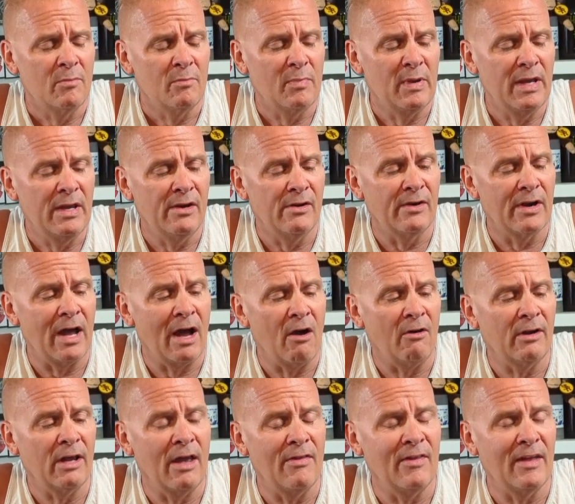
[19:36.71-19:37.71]
petered
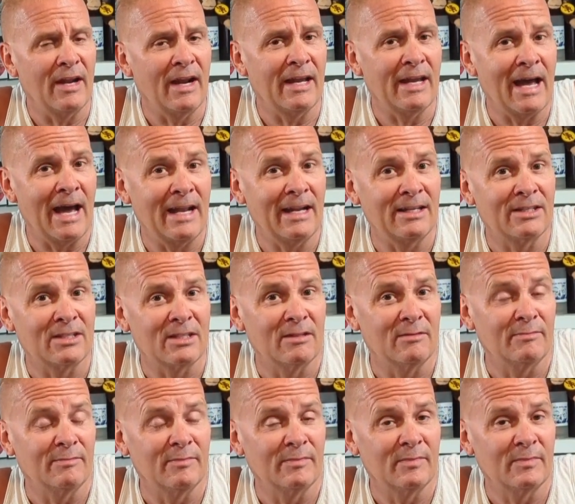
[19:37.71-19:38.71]
out, and then I added
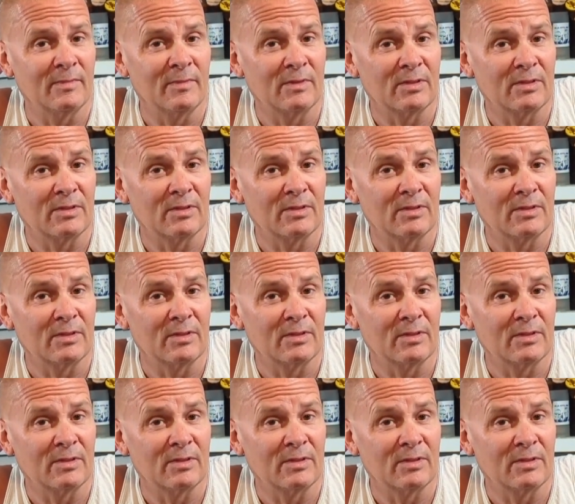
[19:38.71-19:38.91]
some